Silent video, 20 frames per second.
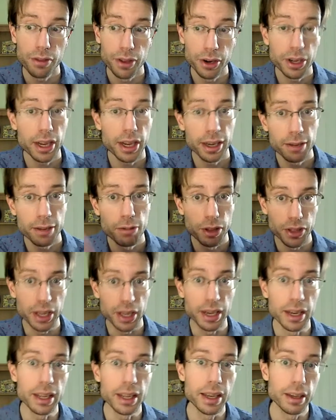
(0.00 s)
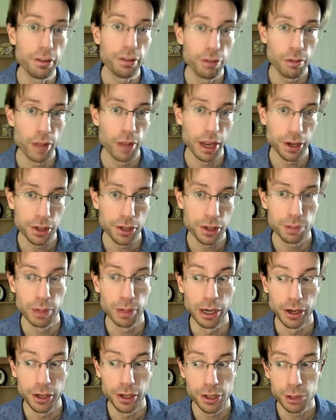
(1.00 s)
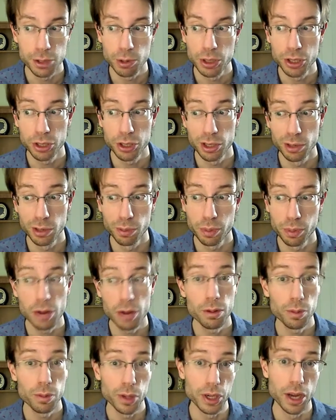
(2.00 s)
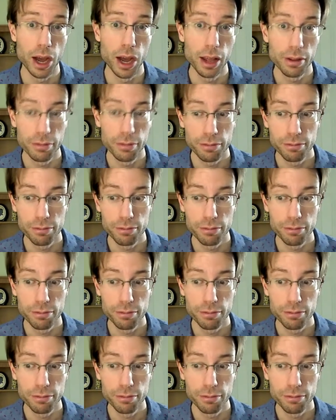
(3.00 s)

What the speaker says: they're getting what they need from that experience, which they're probably not